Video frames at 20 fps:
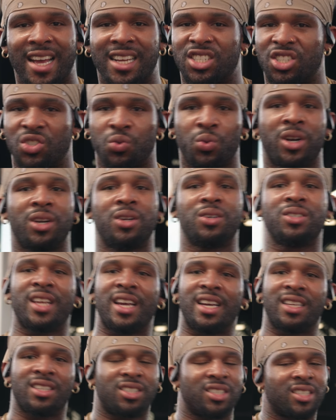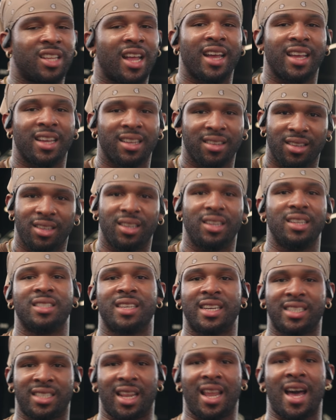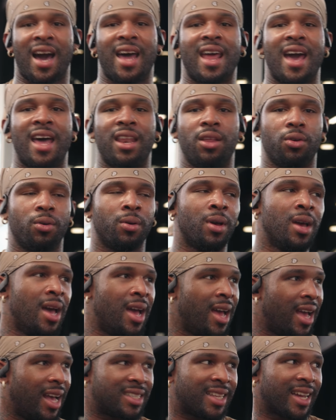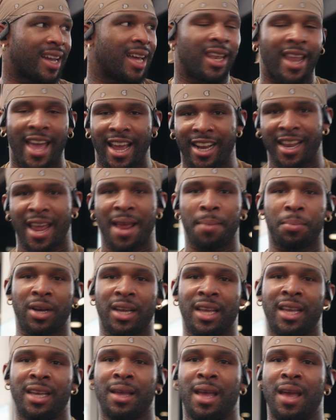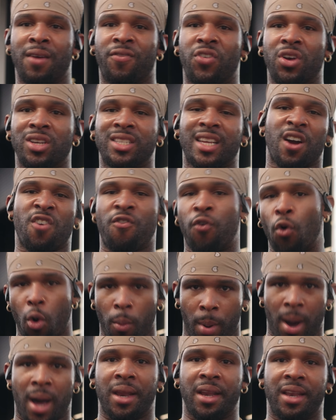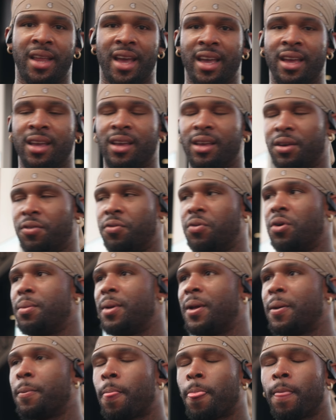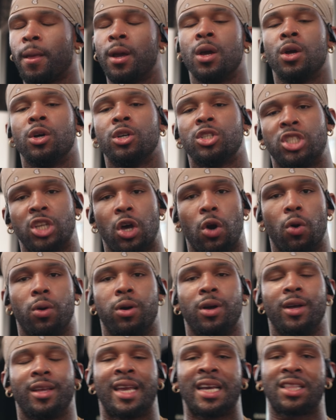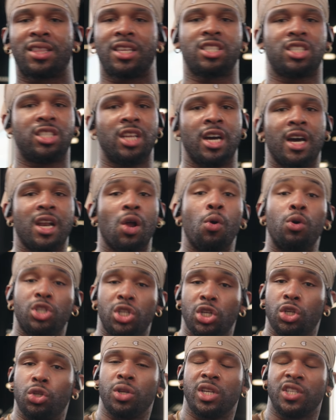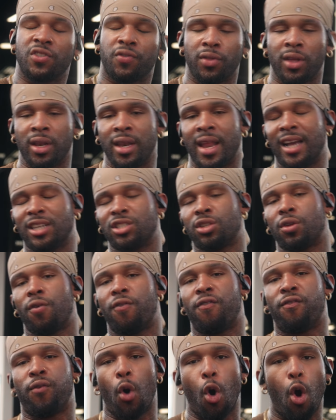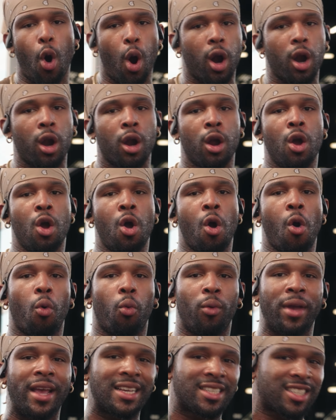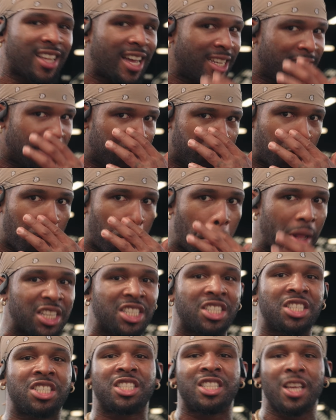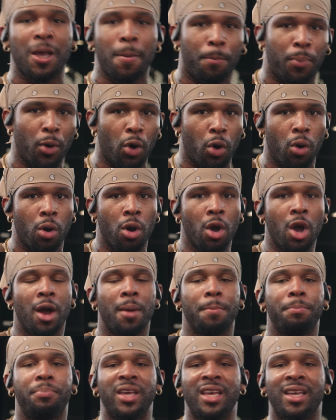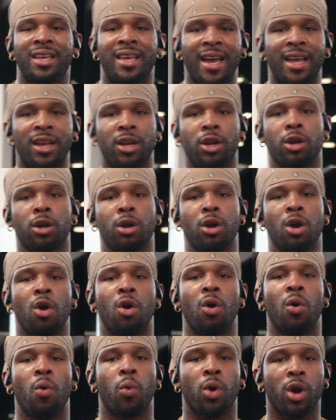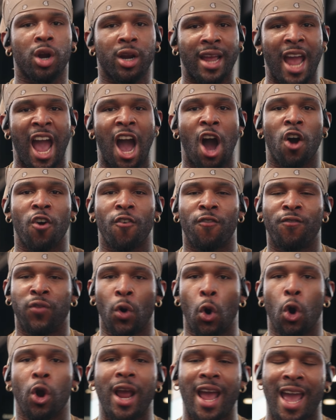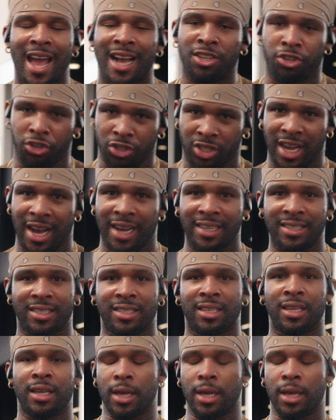is just one of those days, just like, it takes a lot out of you. It's like a leg day, but it feels like a full body day. You feel me? So get this done. I want you to do this for the next 4 weeks, ladies and gentlemen. Simple beginner workout. 4 exercises: